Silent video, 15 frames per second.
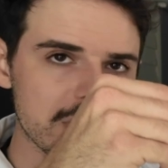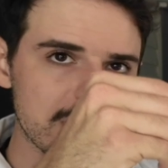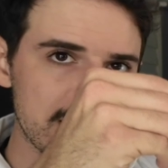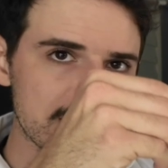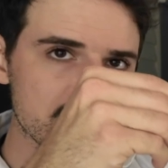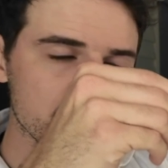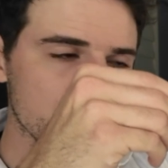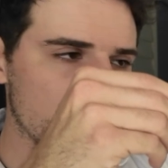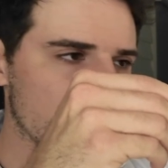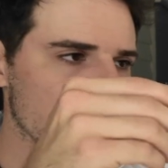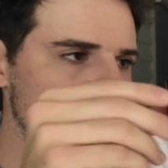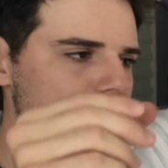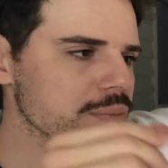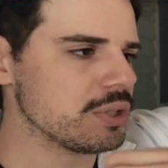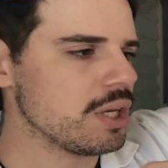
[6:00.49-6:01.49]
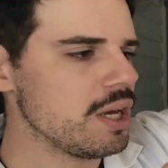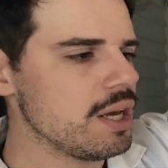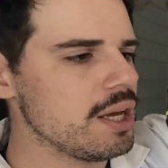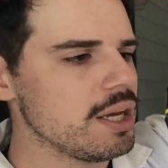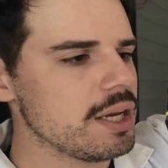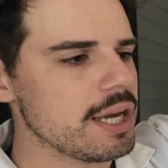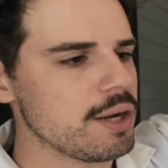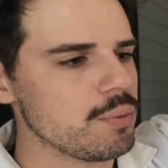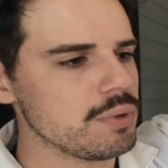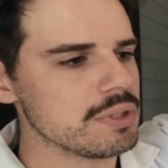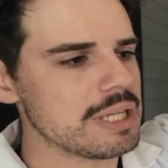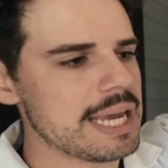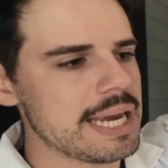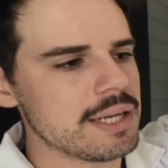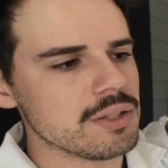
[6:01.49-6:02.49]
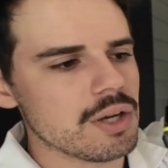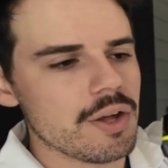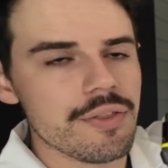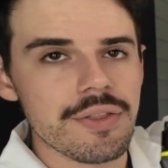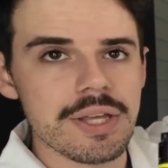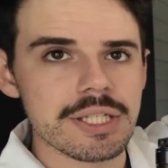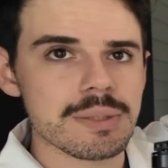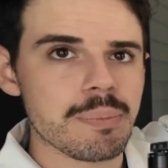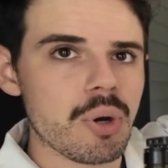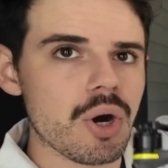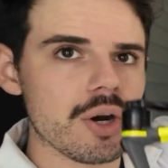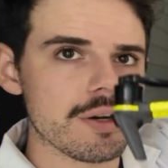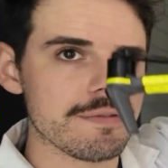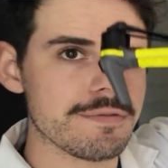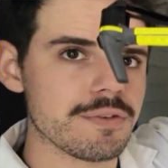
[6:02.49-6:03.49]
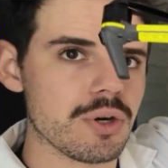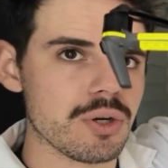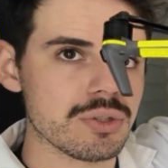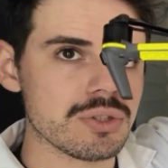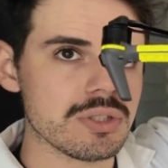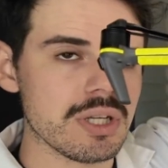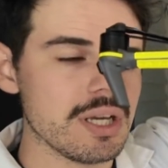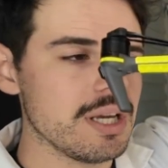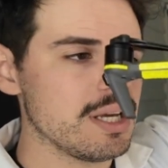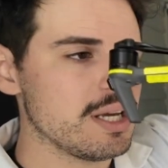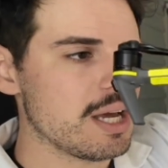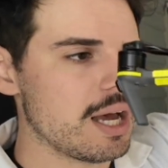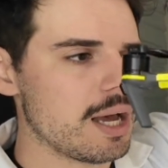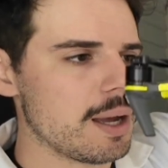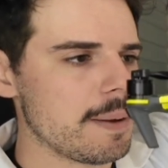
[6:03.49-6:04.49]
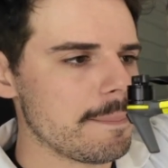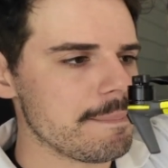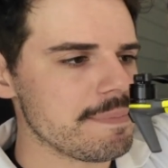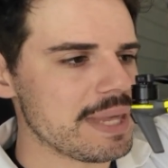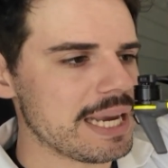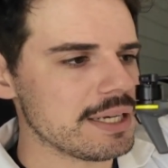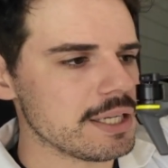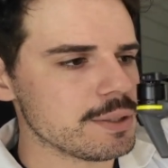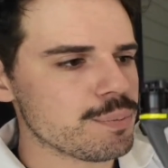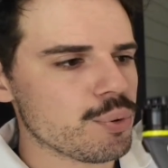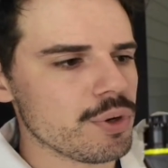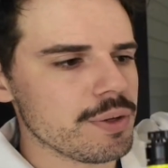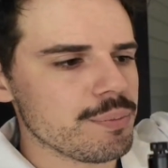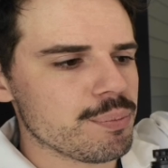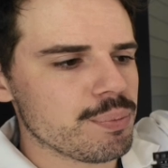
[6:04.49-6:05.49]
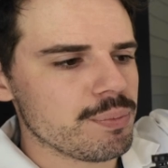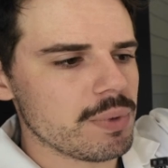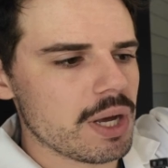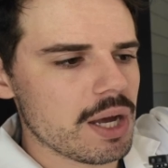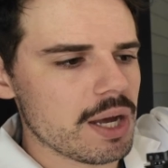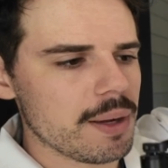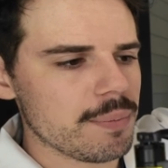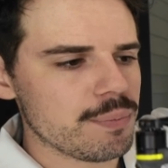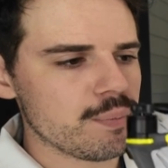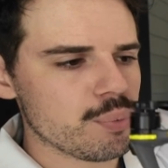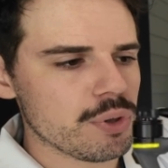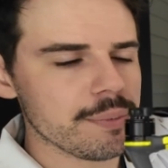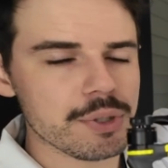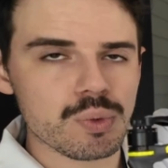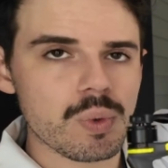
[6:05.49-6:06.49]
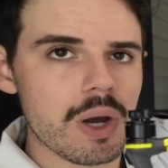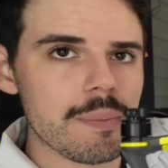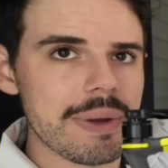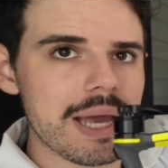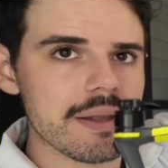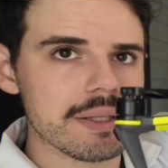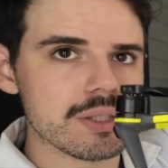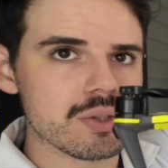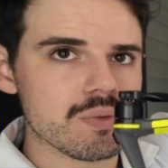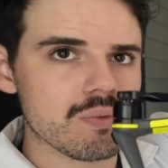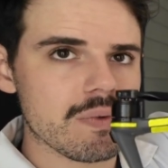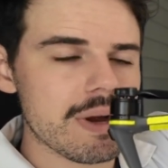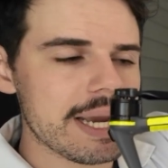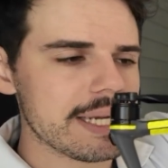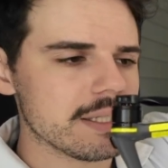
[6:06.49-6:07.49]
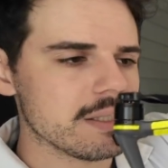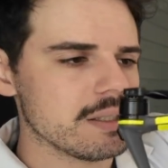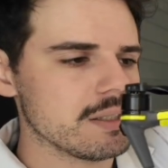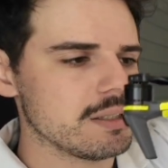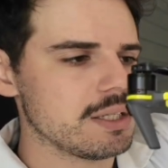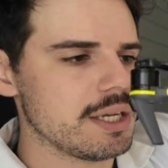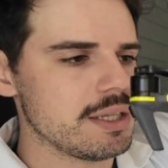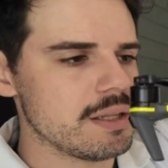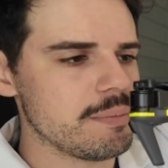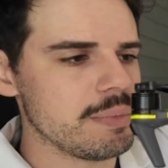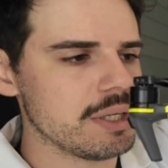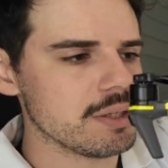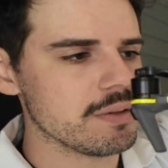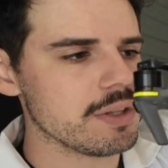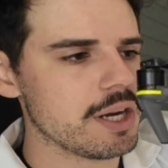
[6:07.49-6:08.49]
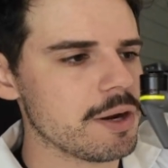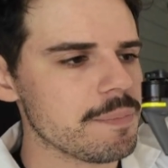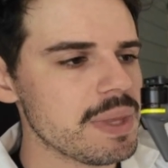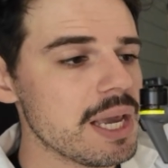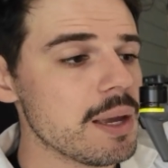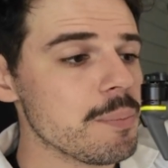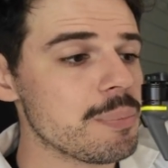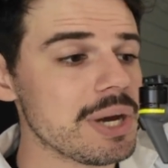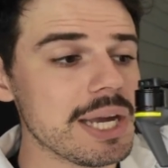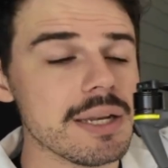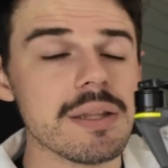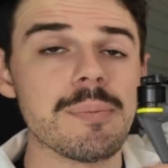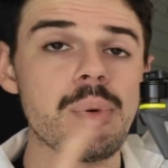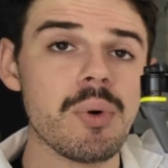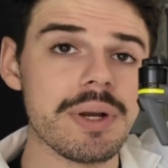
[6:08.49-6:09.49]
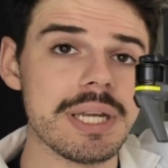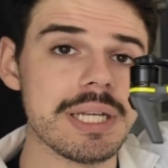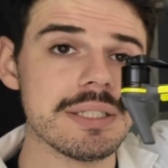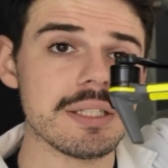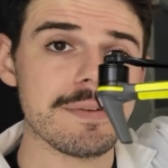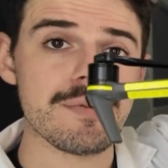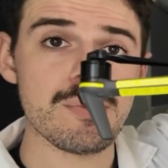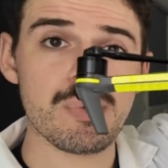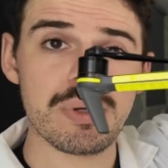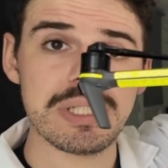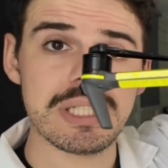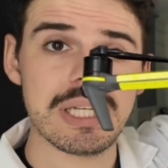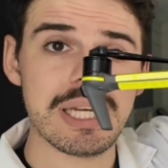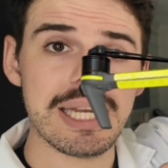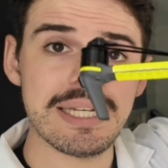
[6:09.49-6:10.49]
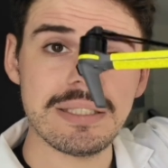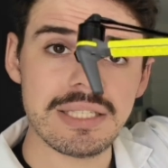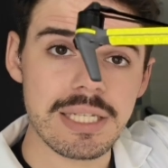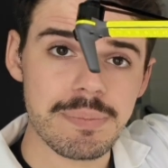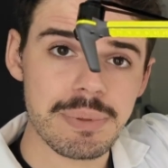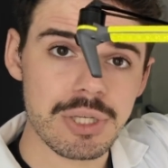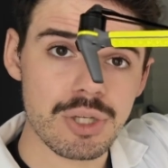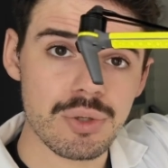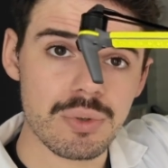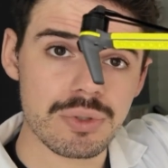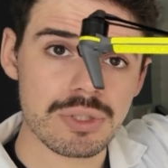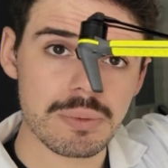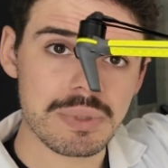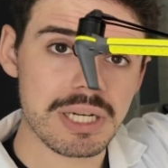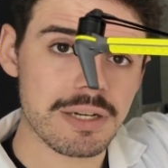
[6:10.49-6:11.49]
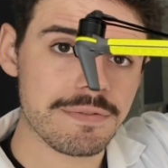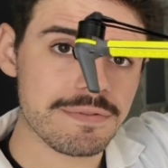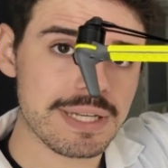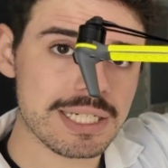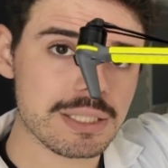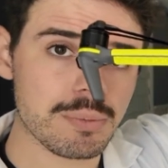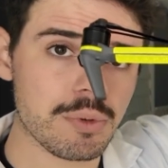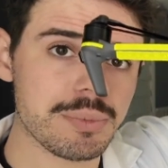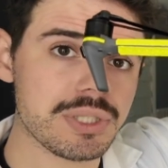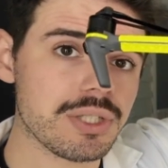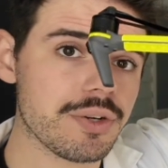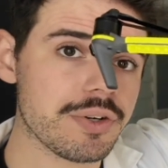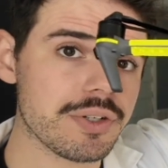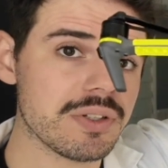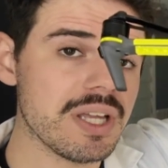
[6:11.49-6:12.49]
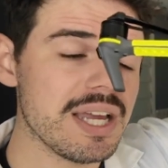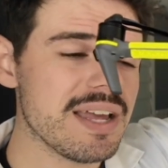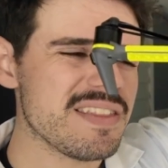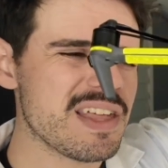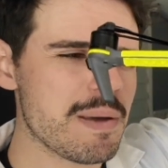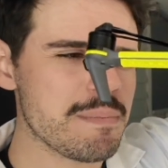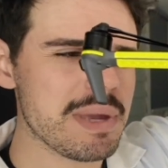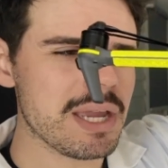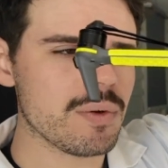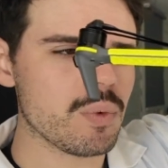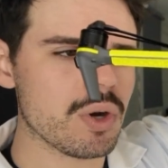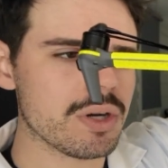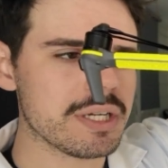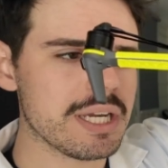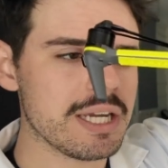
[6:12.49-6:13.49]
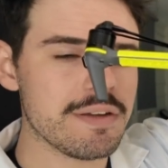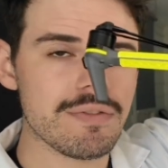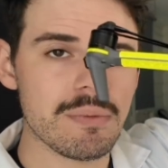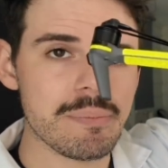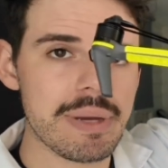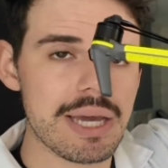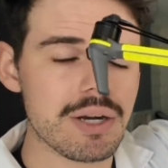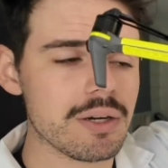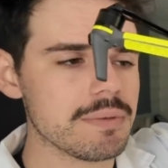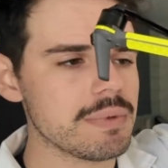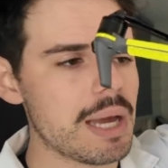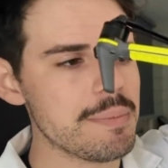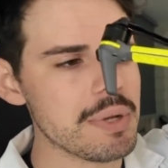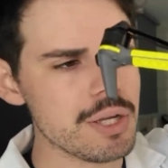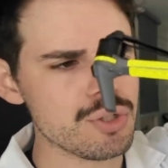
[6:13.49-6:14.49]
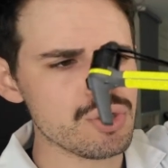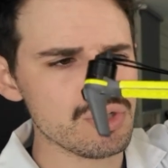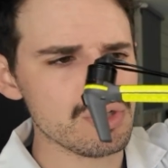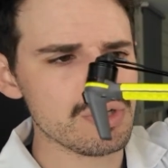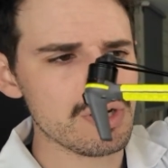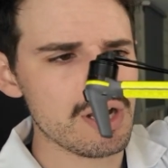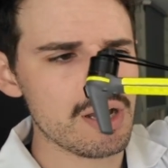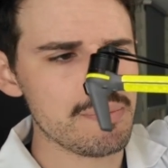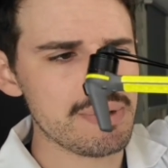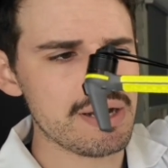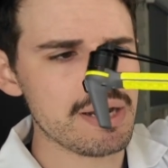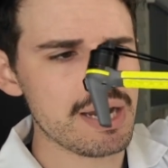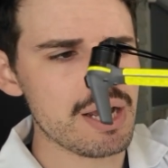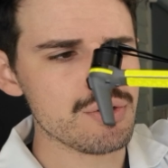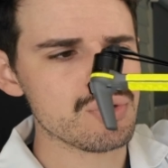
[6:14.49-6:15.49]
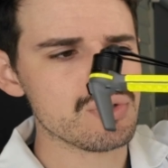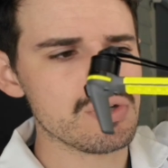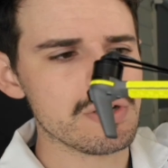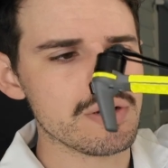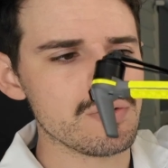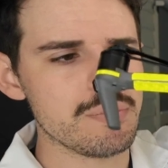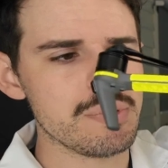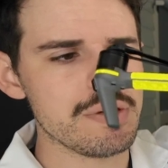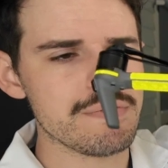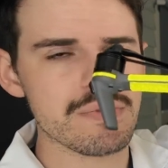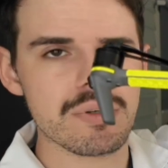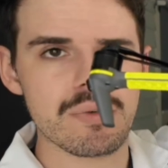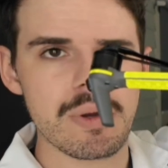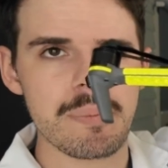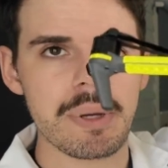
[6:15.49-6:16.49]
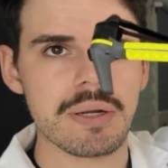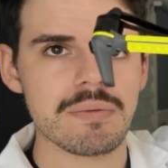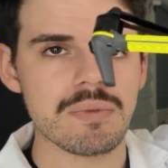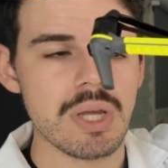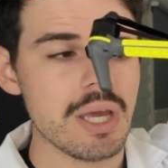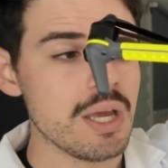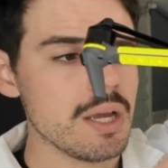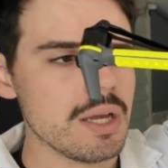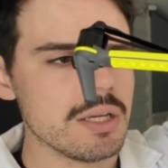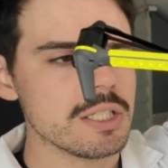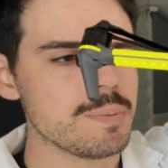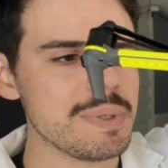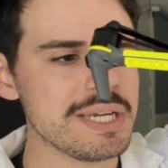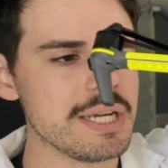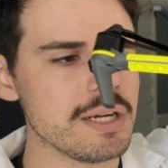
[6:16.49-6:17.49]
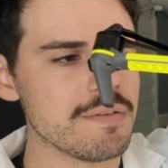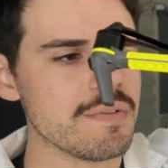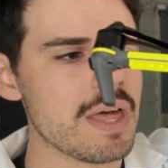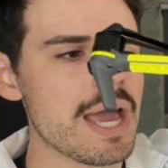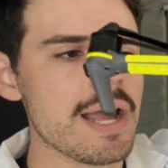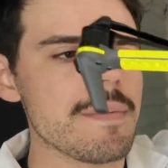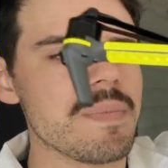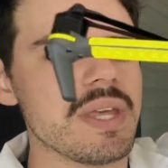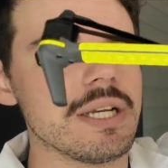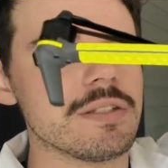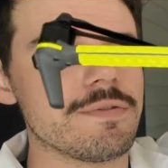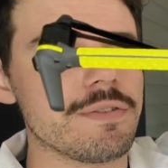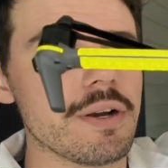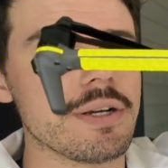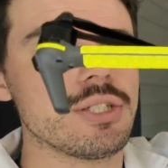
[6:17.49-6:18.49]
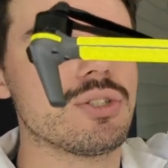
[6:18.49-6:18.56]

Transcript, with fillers: it land on the arms, it would land on this part first, um, and is pretty uh, pretty much well balanced right in the middle there. But the point is, if you printed it in T P U or some kind of flexible material, that may work even better. I'm not sure about how strong it would be for gripping. Speaking of that, it's very